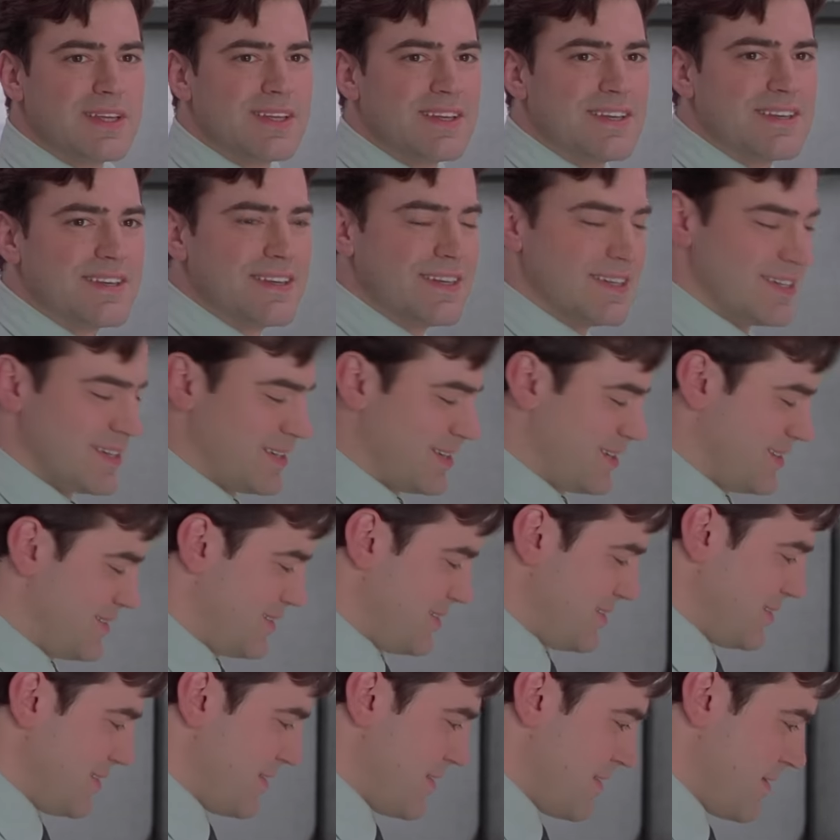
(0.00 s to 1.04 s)

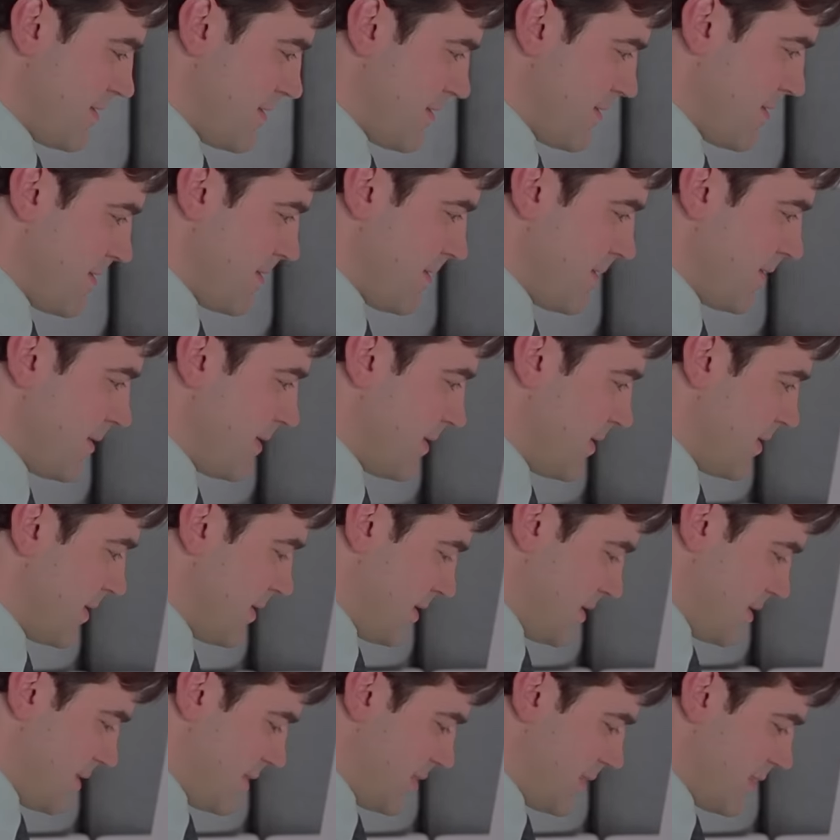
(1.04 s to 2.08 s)
Yeah. If
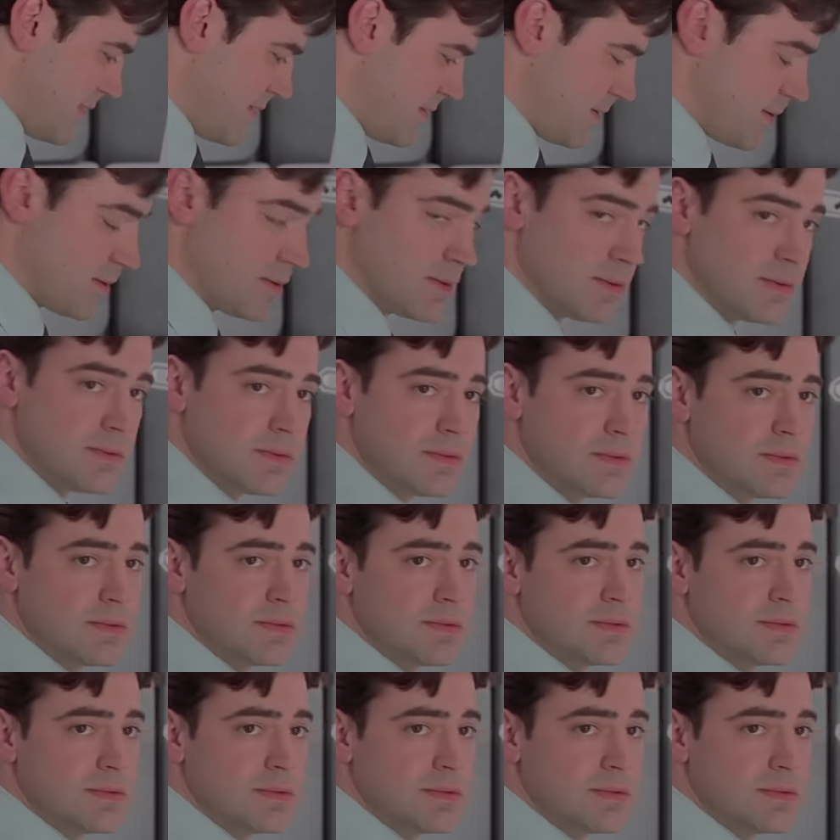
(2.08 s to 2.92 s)
you could just go ahead